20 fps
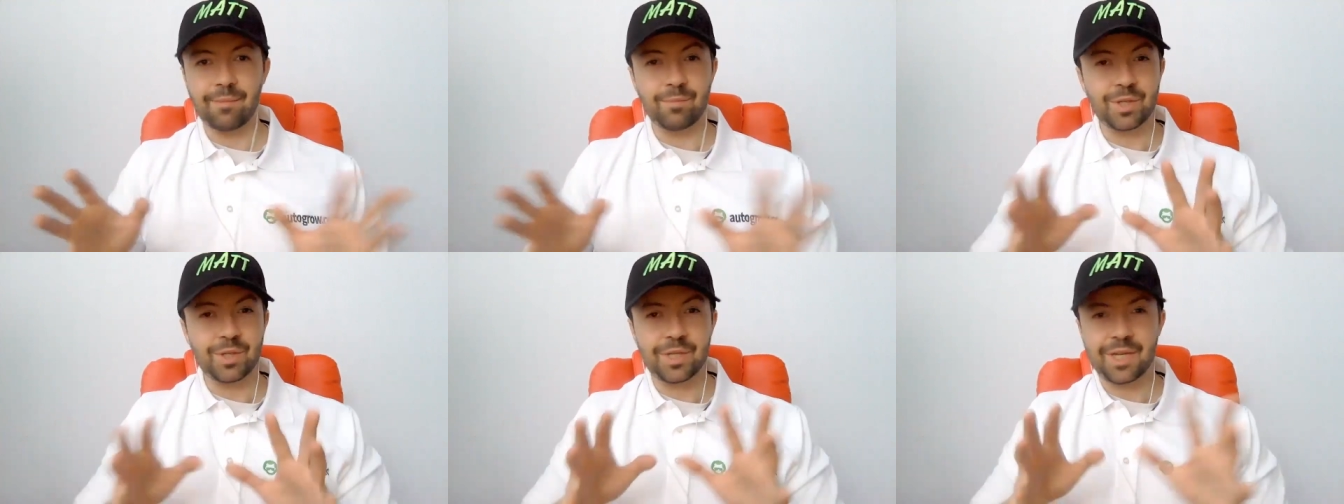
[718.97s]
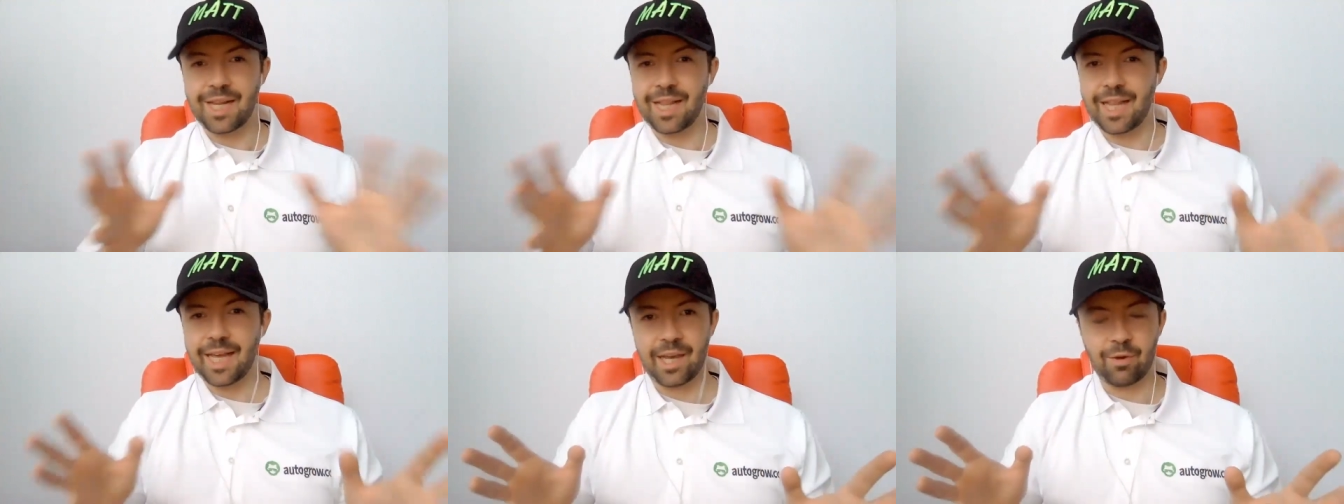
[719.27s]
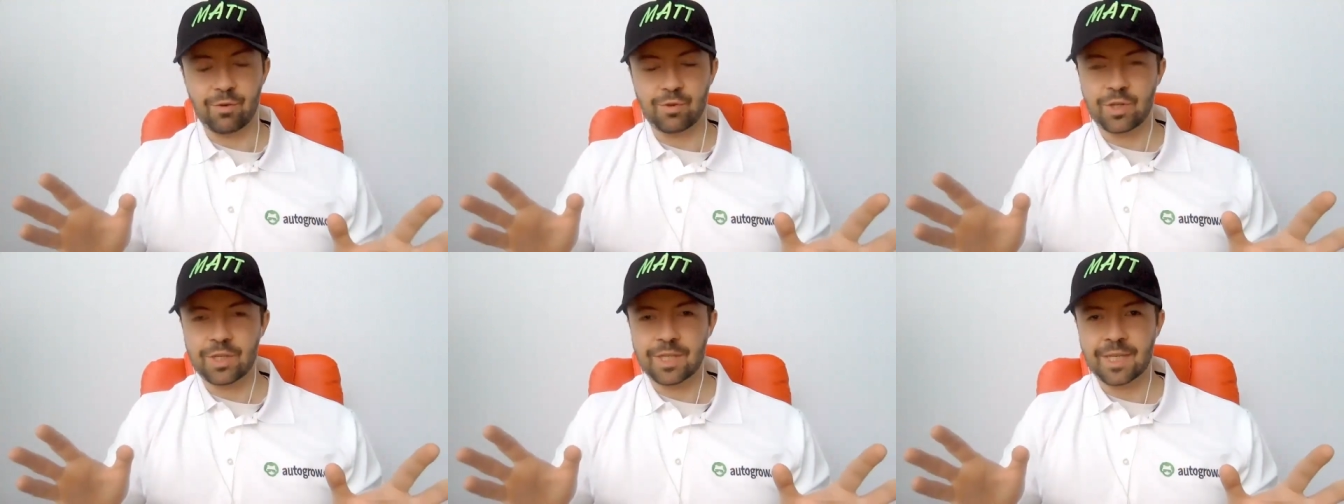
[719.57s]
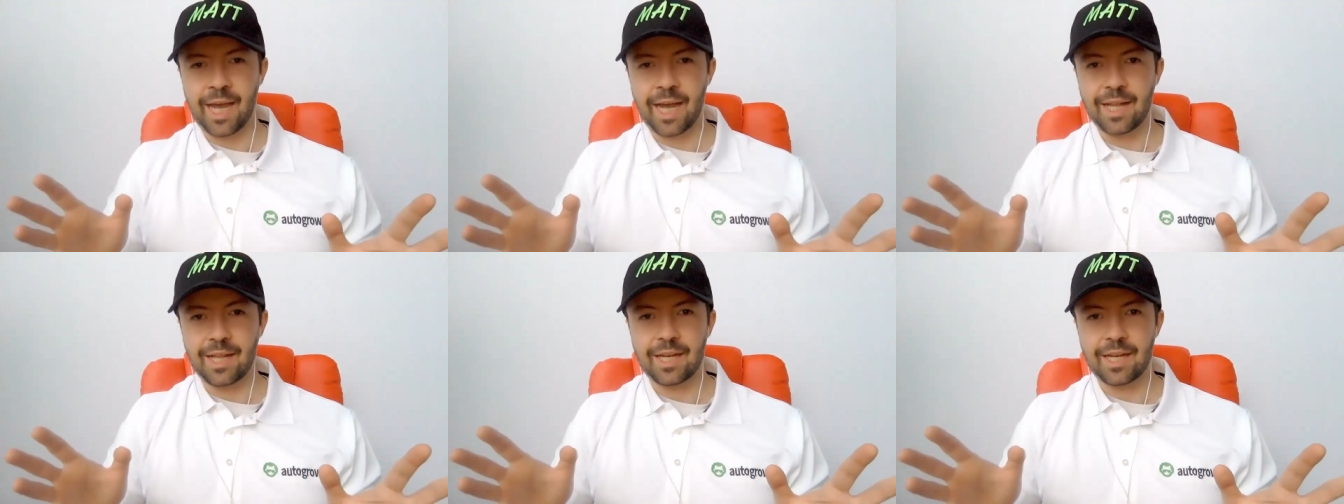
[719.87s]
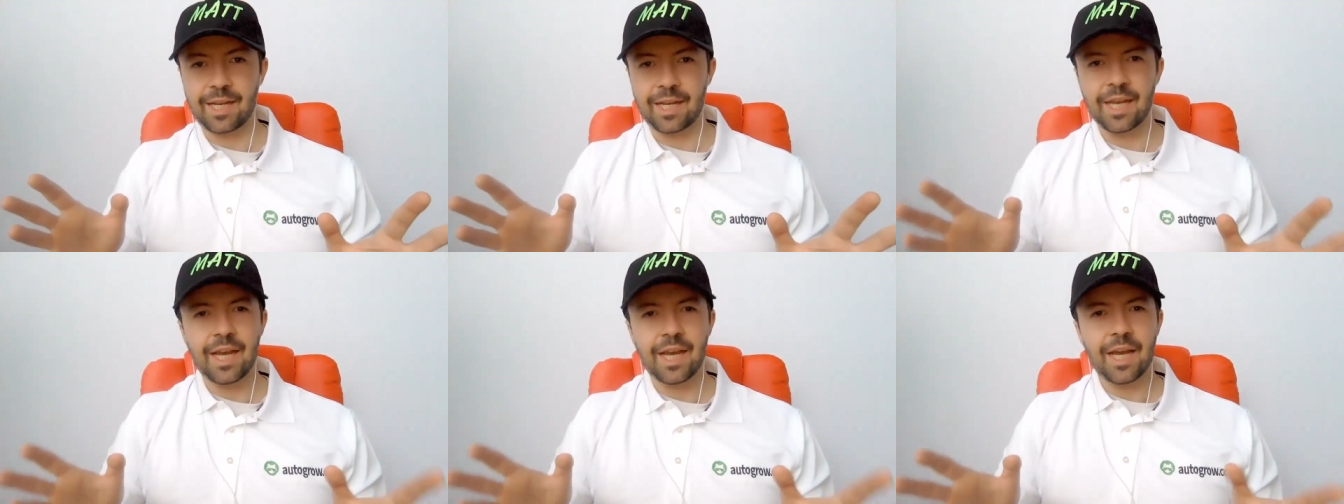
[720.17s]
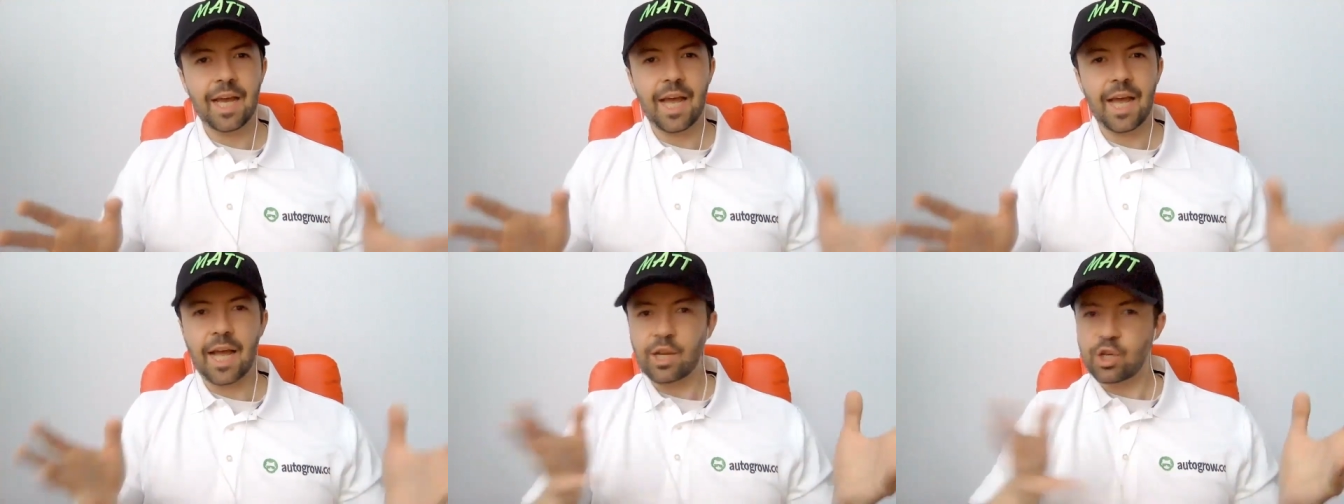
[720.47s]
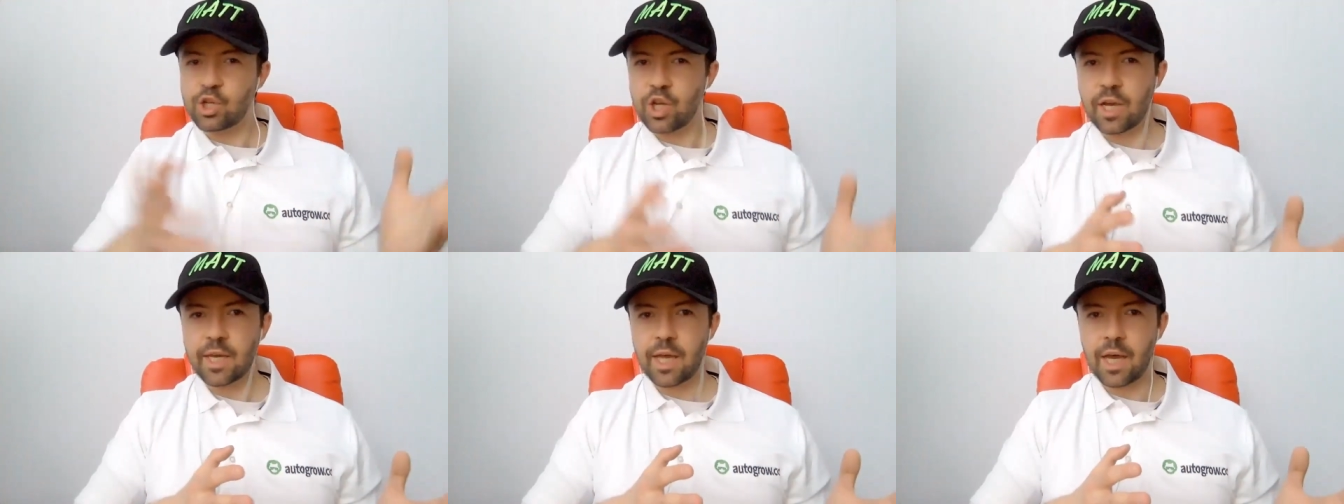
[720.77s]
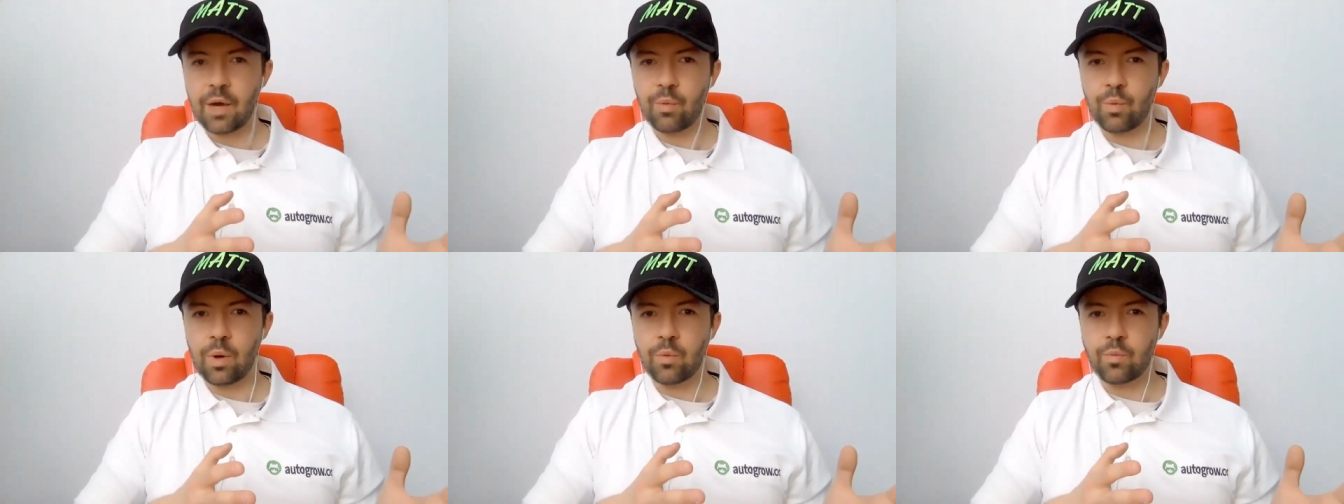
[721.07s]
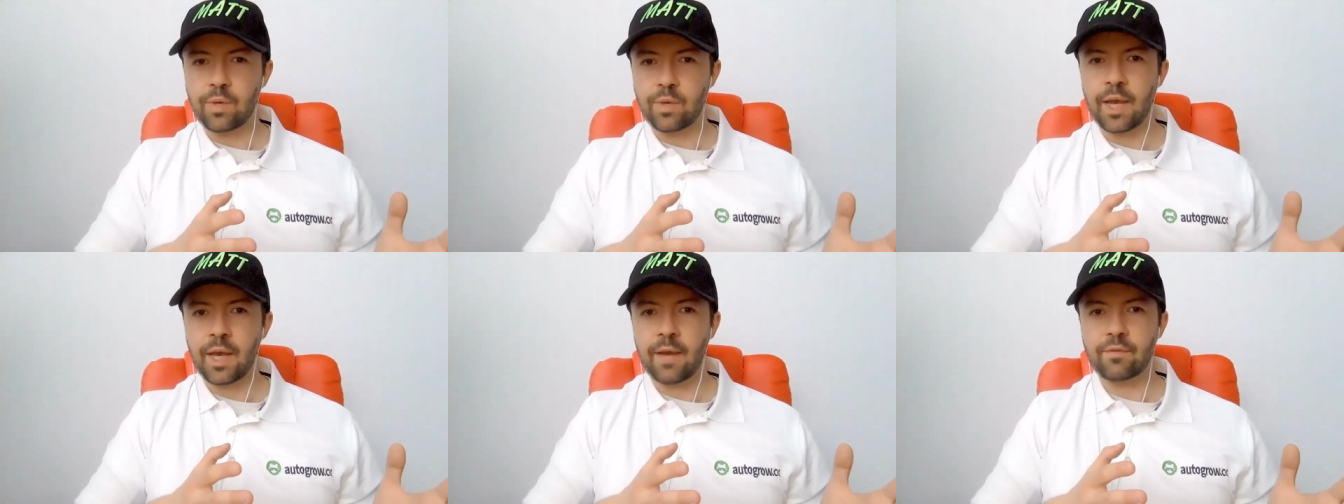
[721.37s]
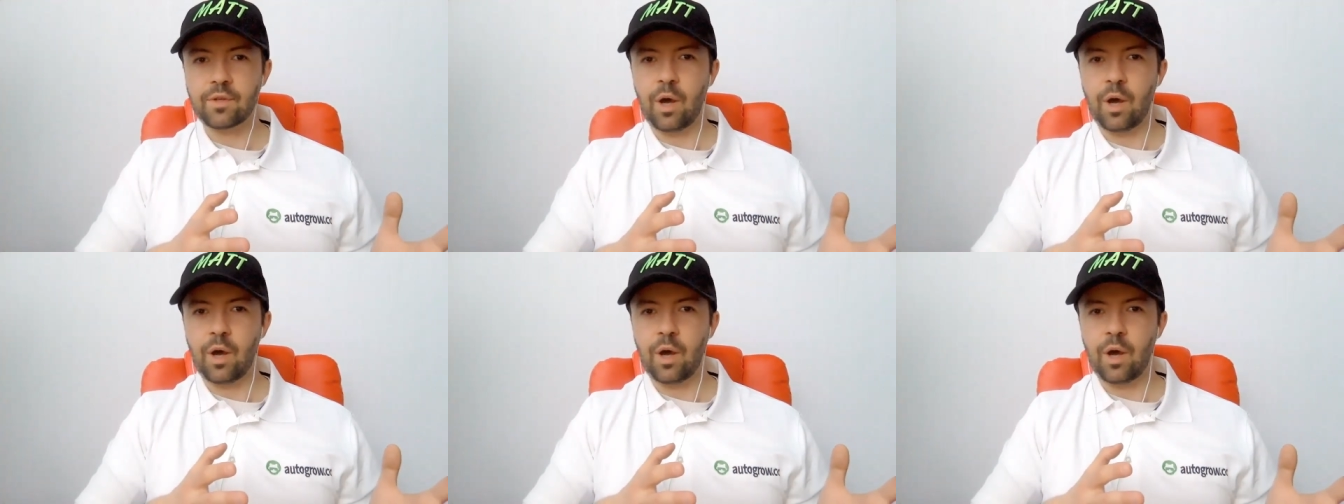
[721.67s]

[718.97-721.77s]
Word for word: just kind of like I was just highlighting, and check out what we have to